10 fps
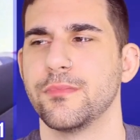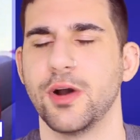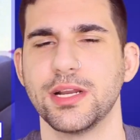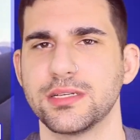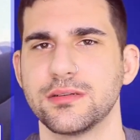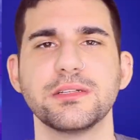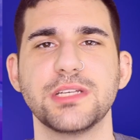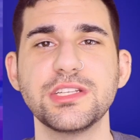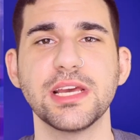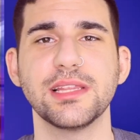What?
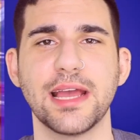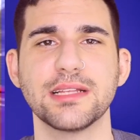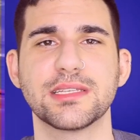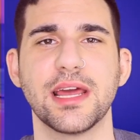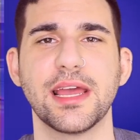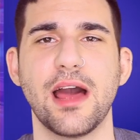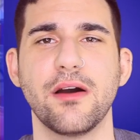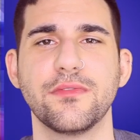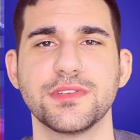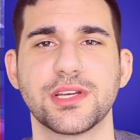TJ lands, getting
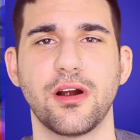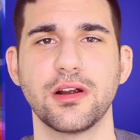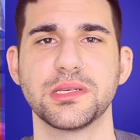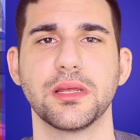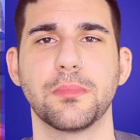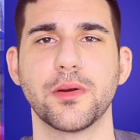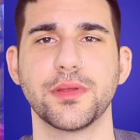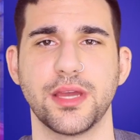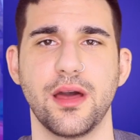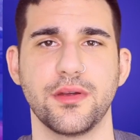out of his car, celebrating
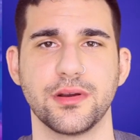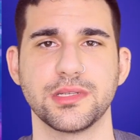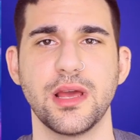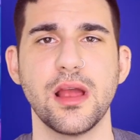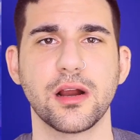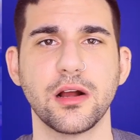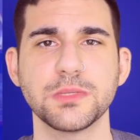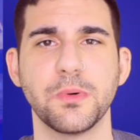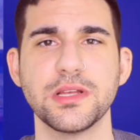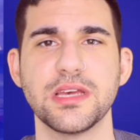with the others.
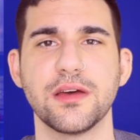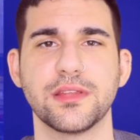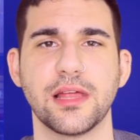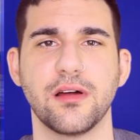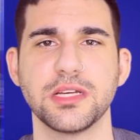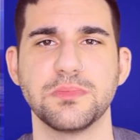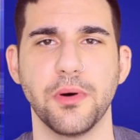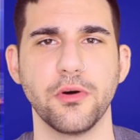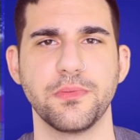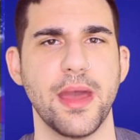Carlos points out that they lost
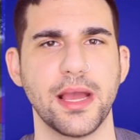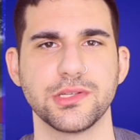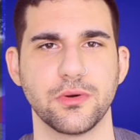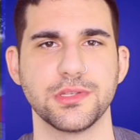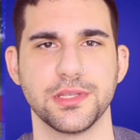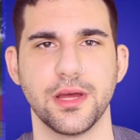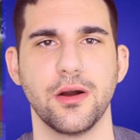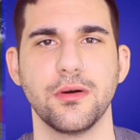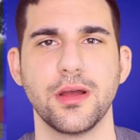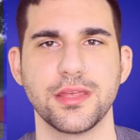both Megazords,
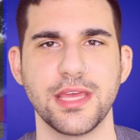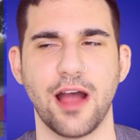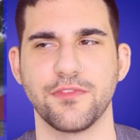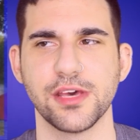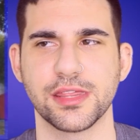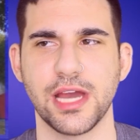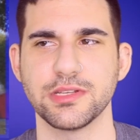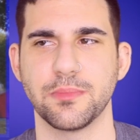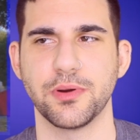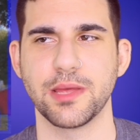though. Yeah, I feel like that
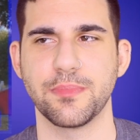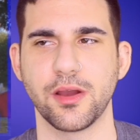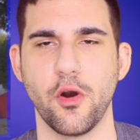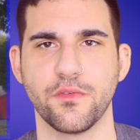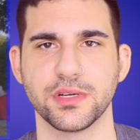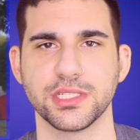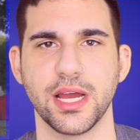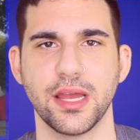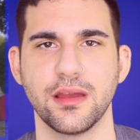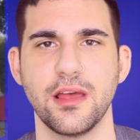was a pretty big
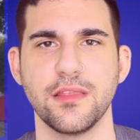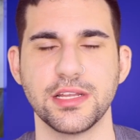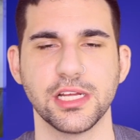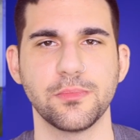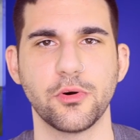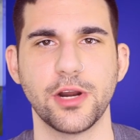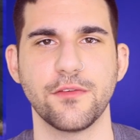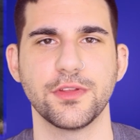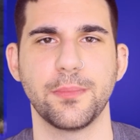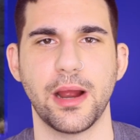oversight. They teleport
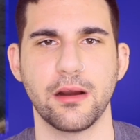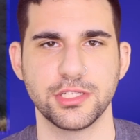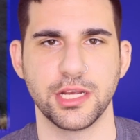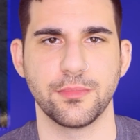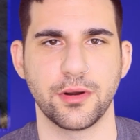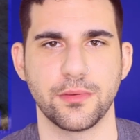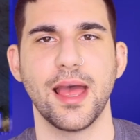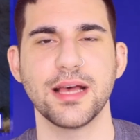out for the power chamber.